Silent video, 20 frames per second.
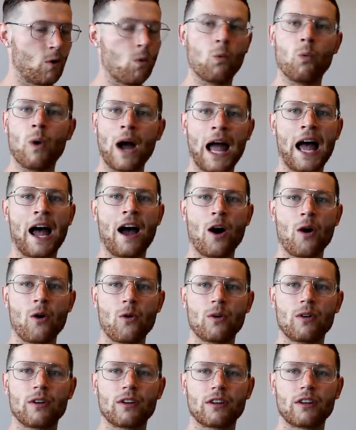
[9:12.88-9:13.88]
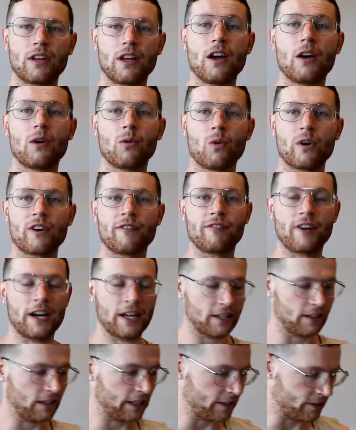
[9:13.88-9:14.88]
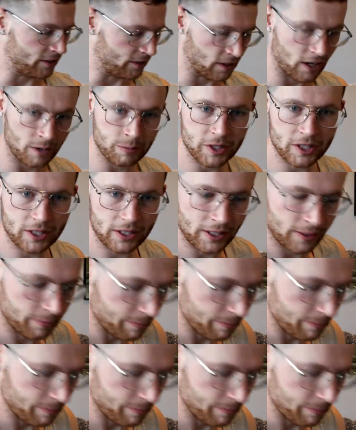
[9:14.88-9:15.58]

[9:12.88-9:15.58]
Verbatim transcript: Wow. What a fucking legend. I'm just going